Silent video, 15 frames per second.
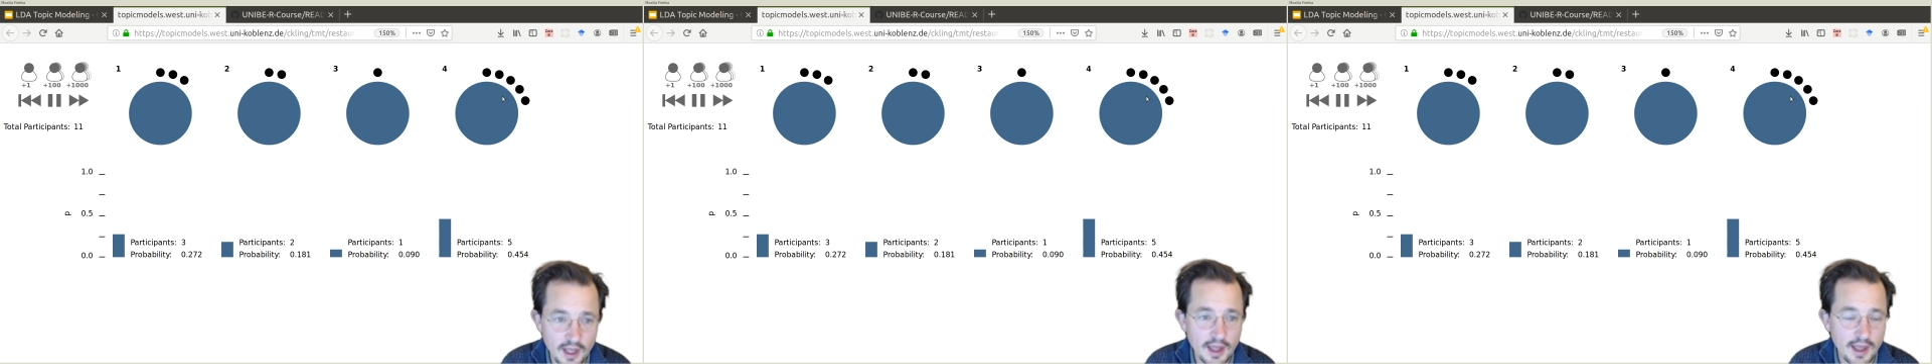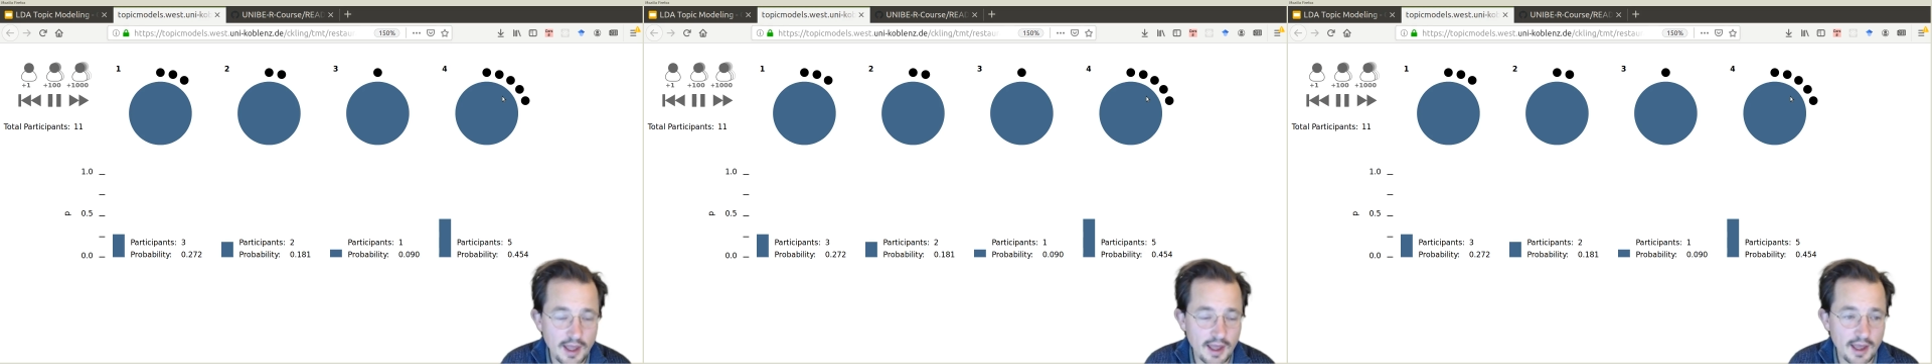
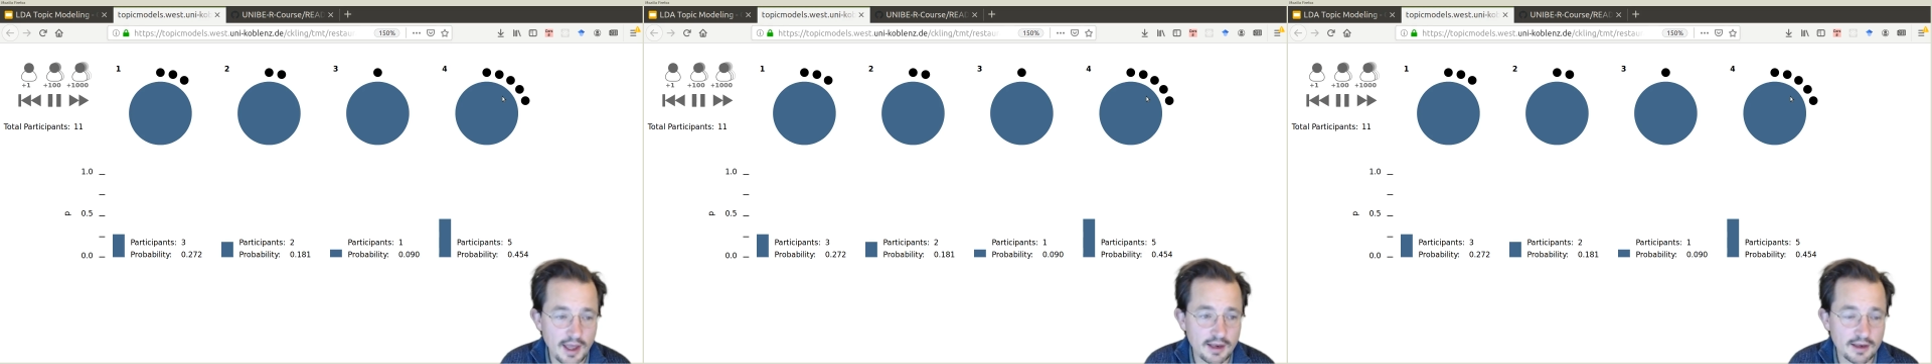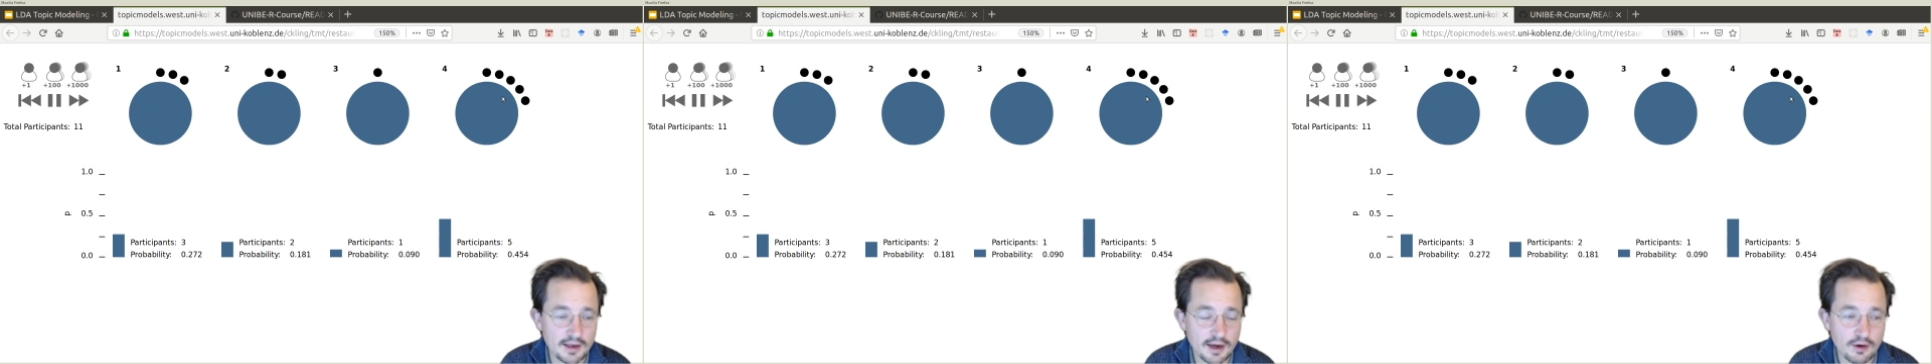And
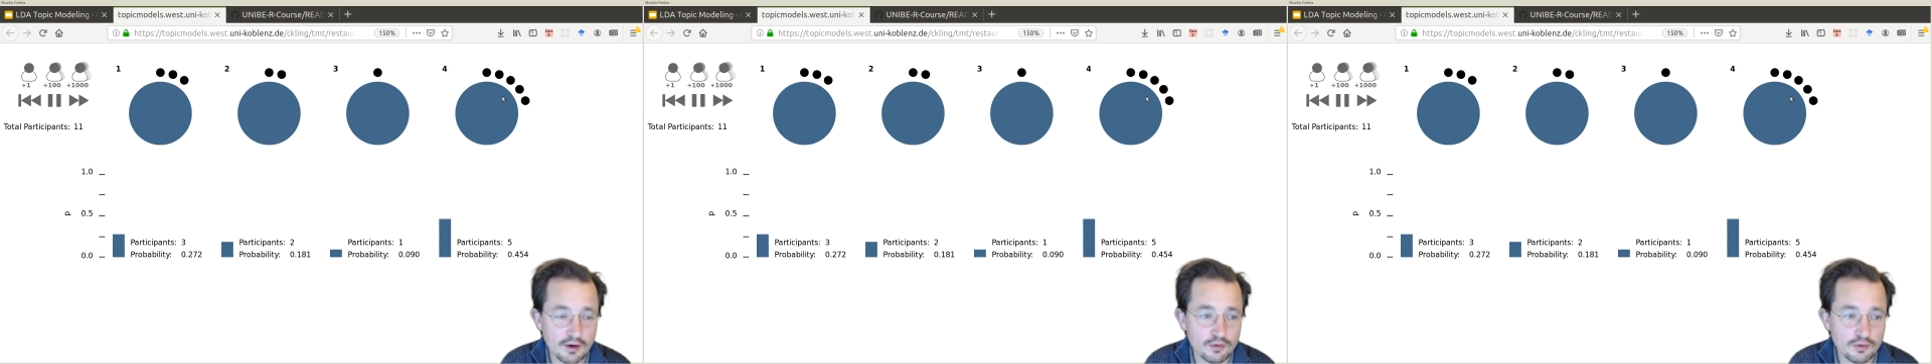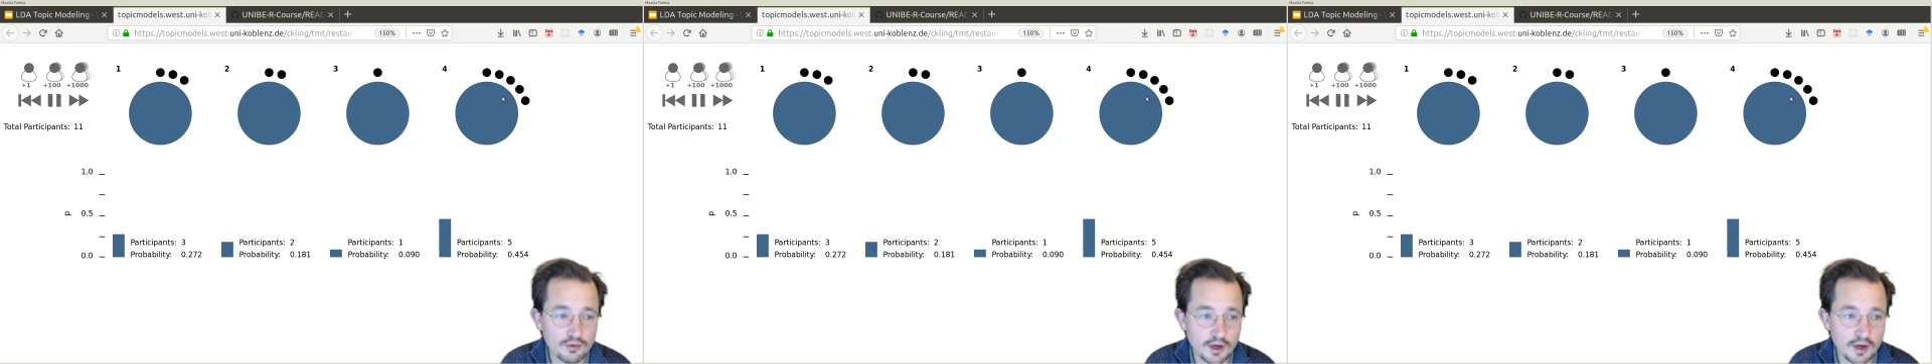
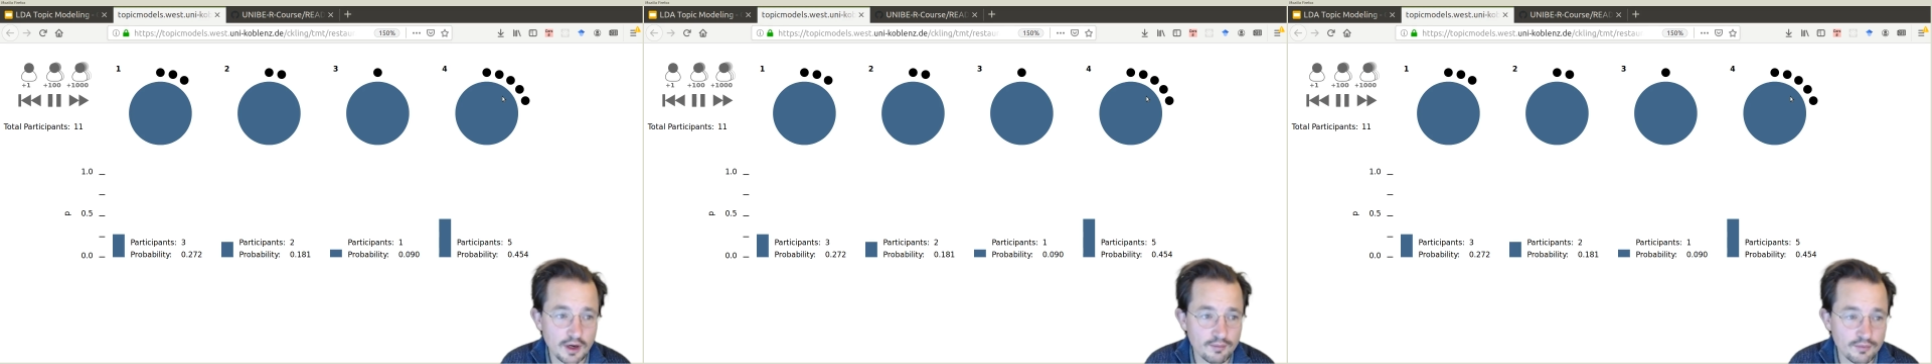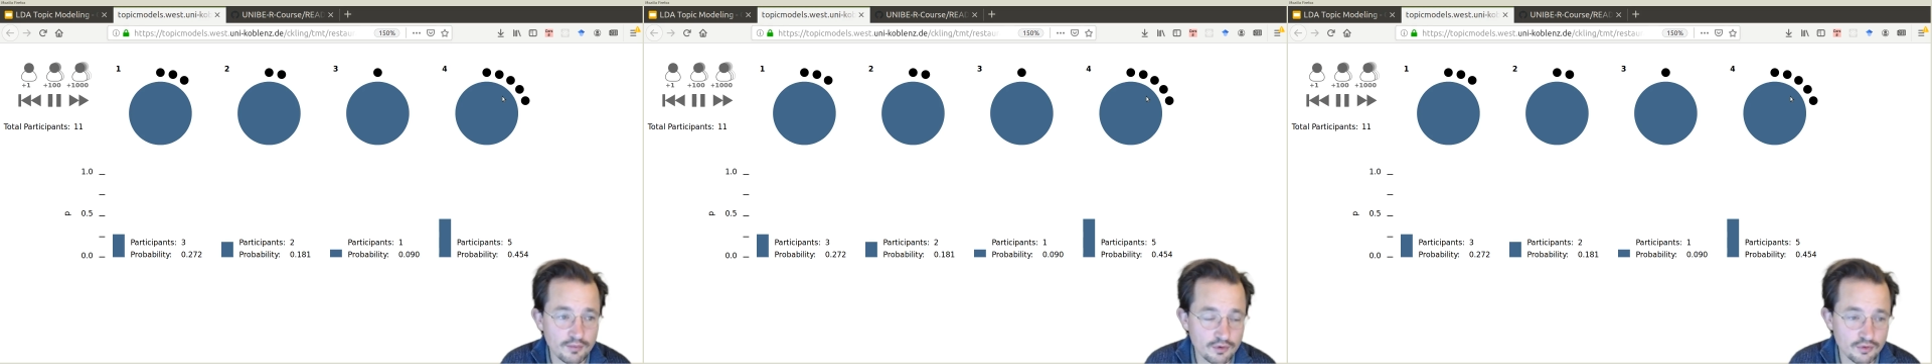now
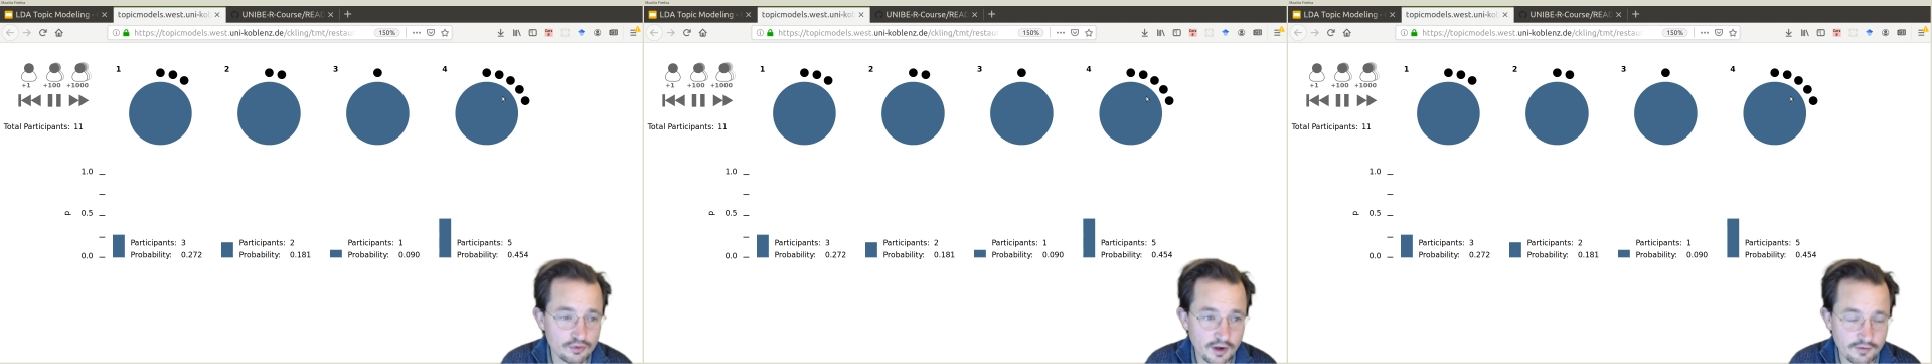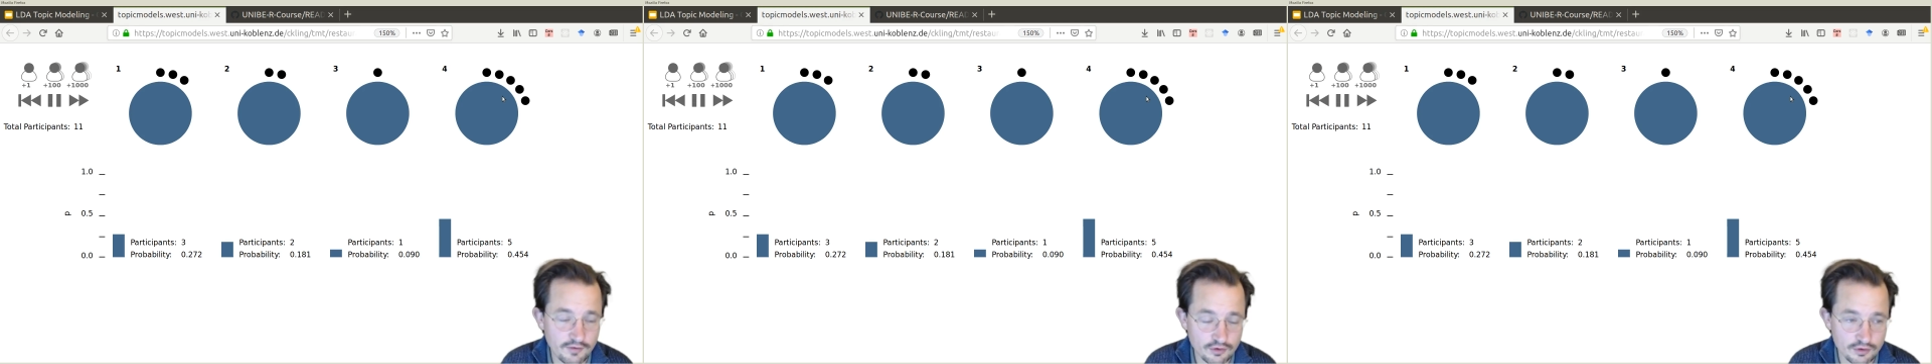you
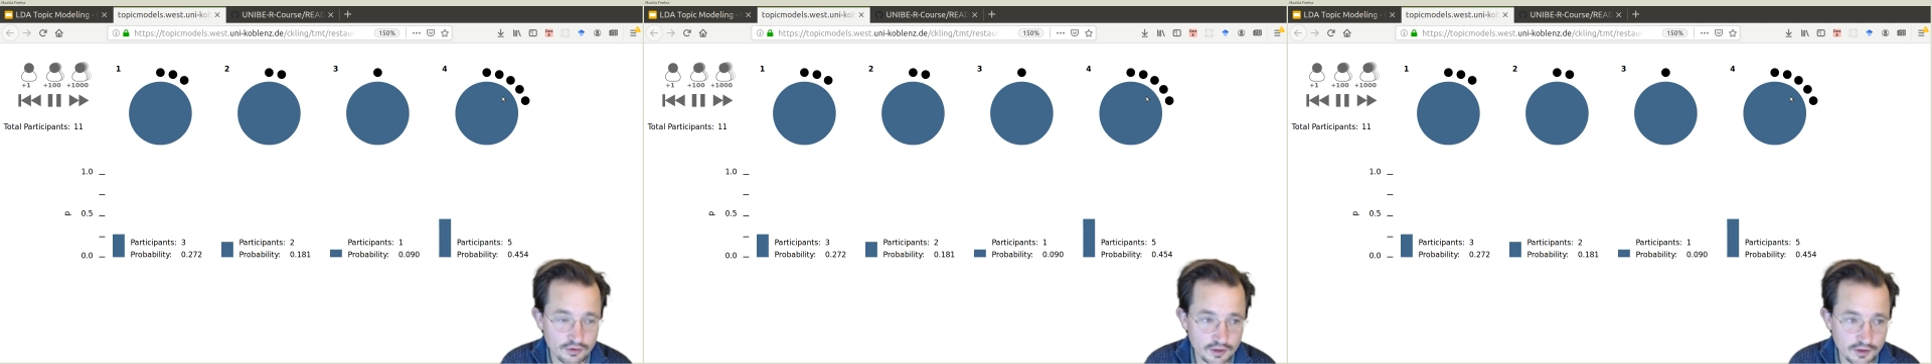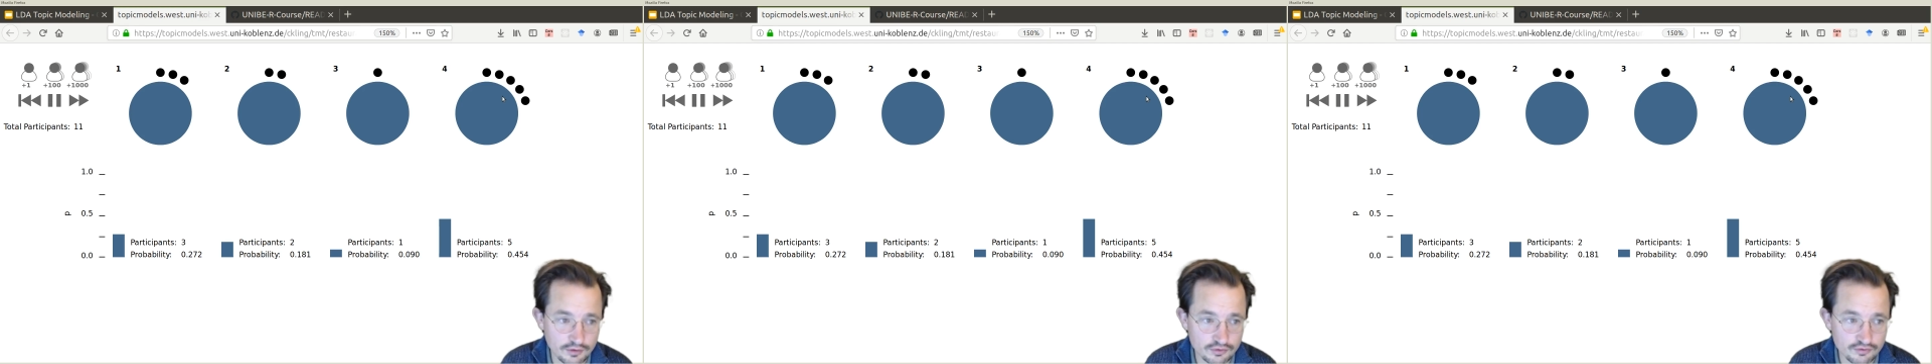have your
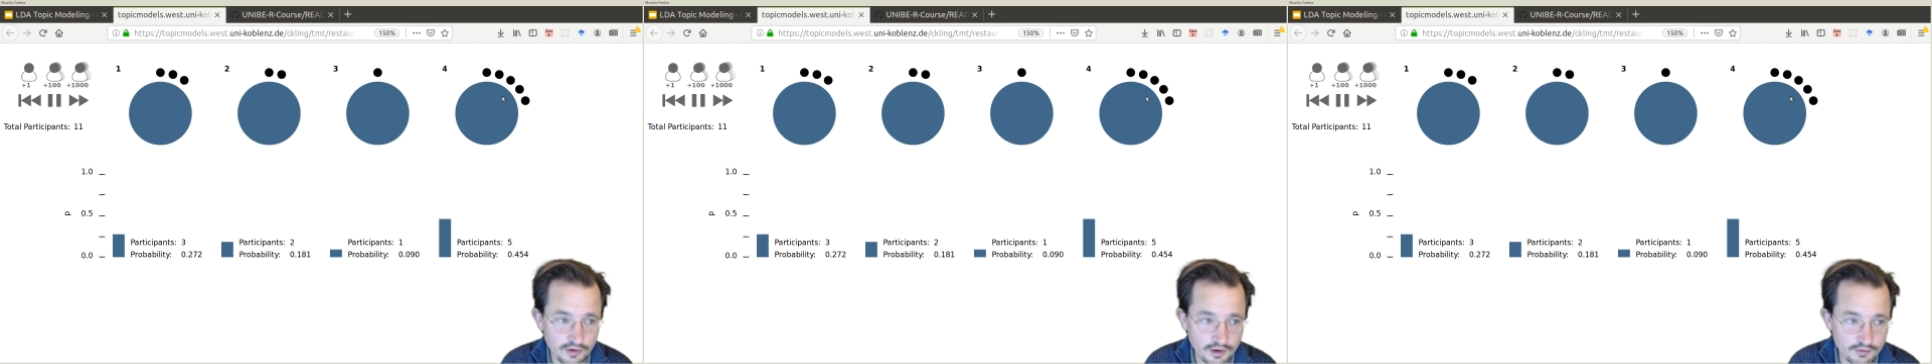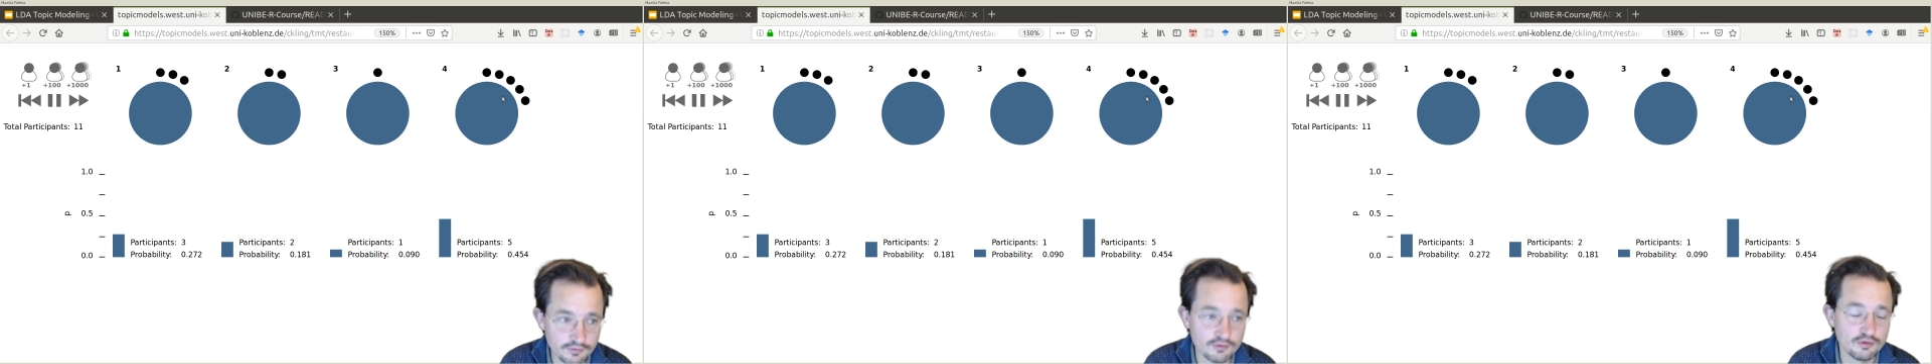little tray
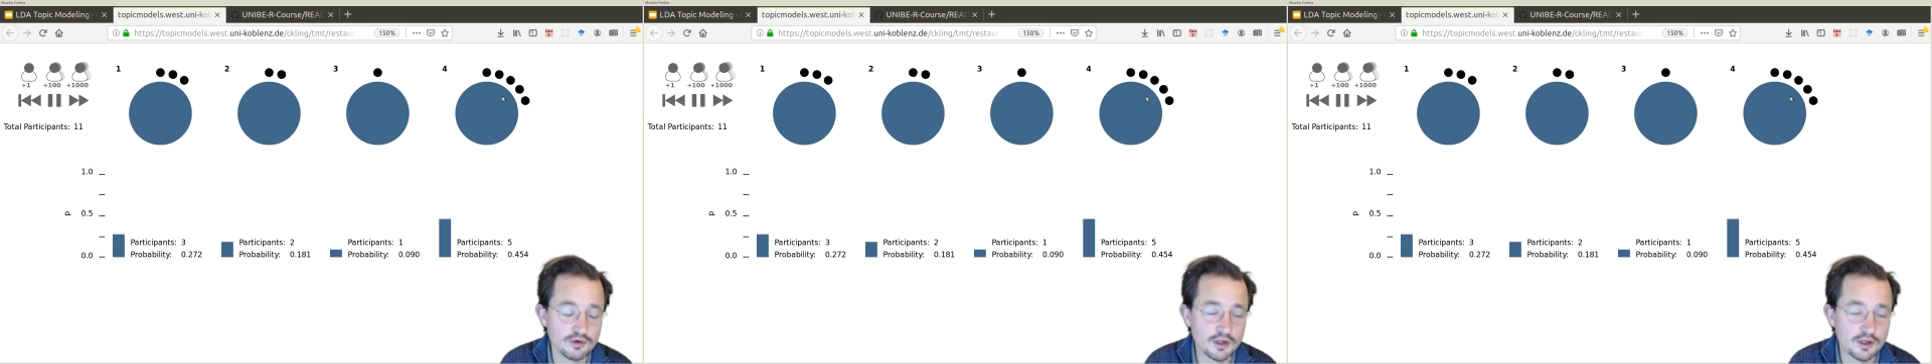of food,